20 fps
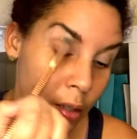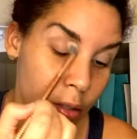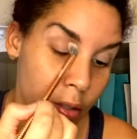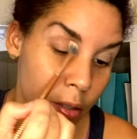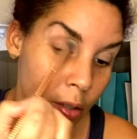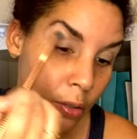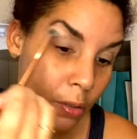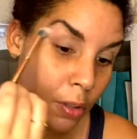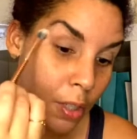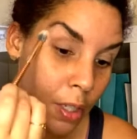
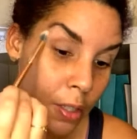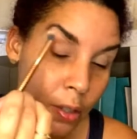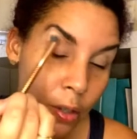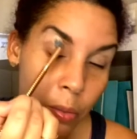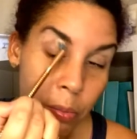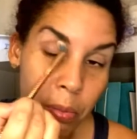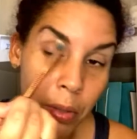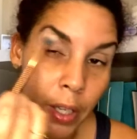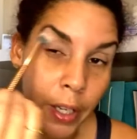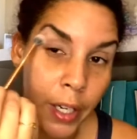So these
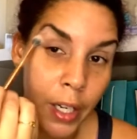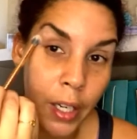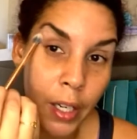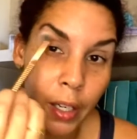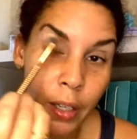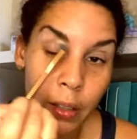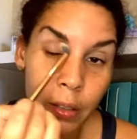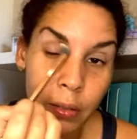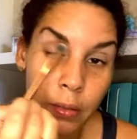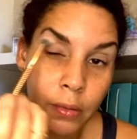are
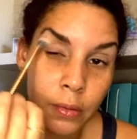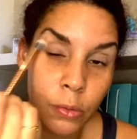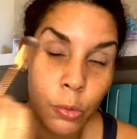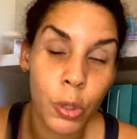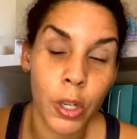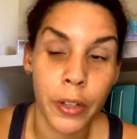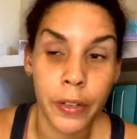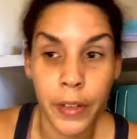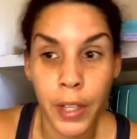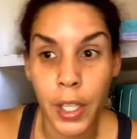blending,
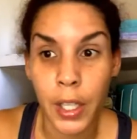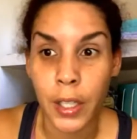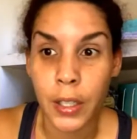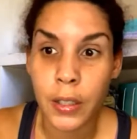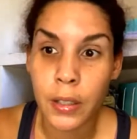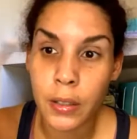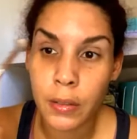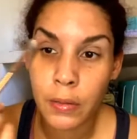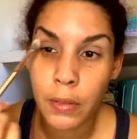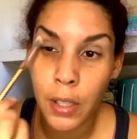well,
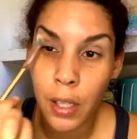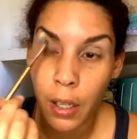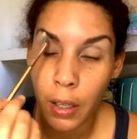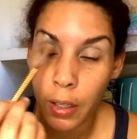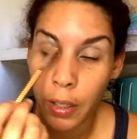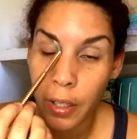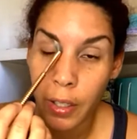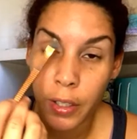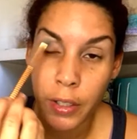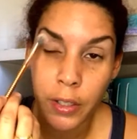this
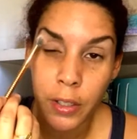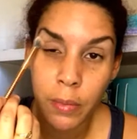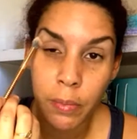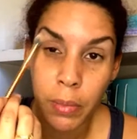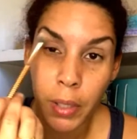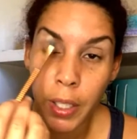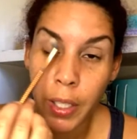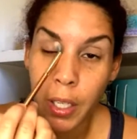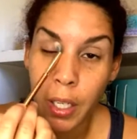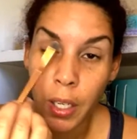color is
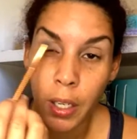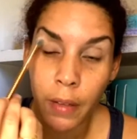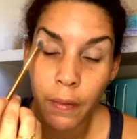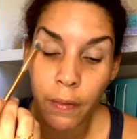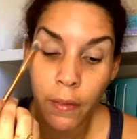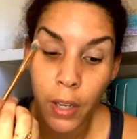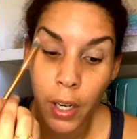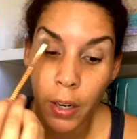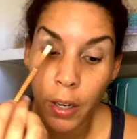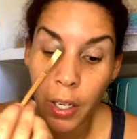blending
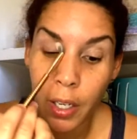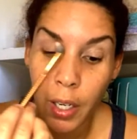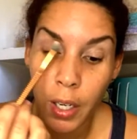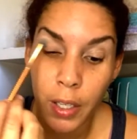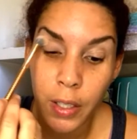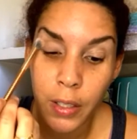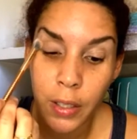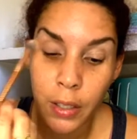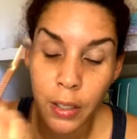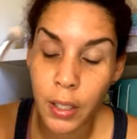very
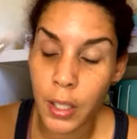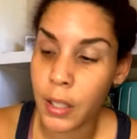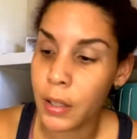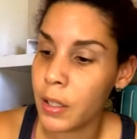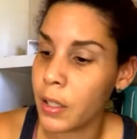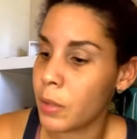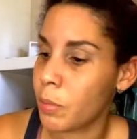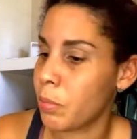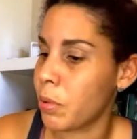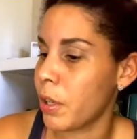nicely.
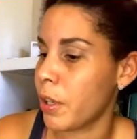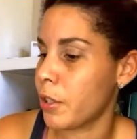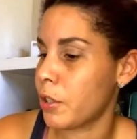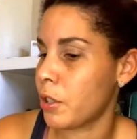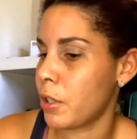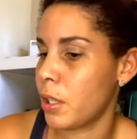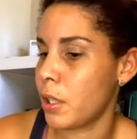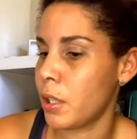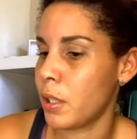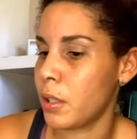This
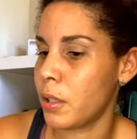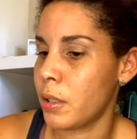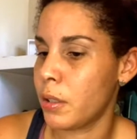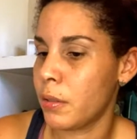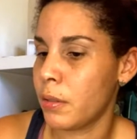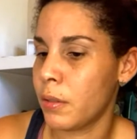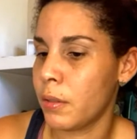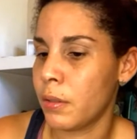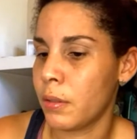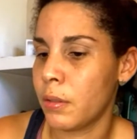brush is
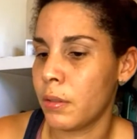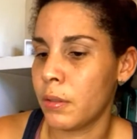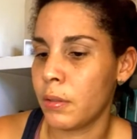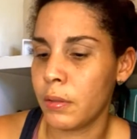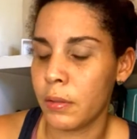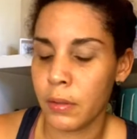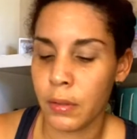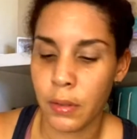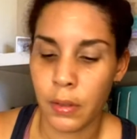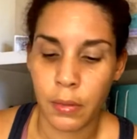
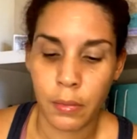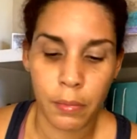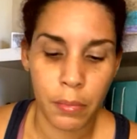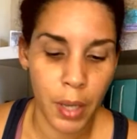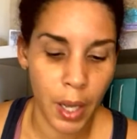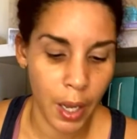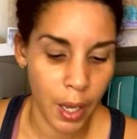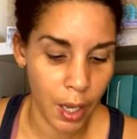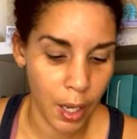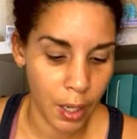
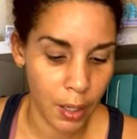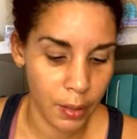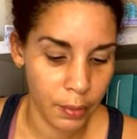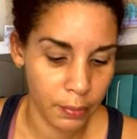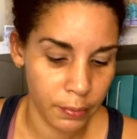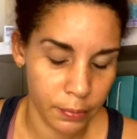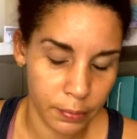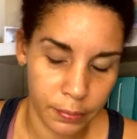by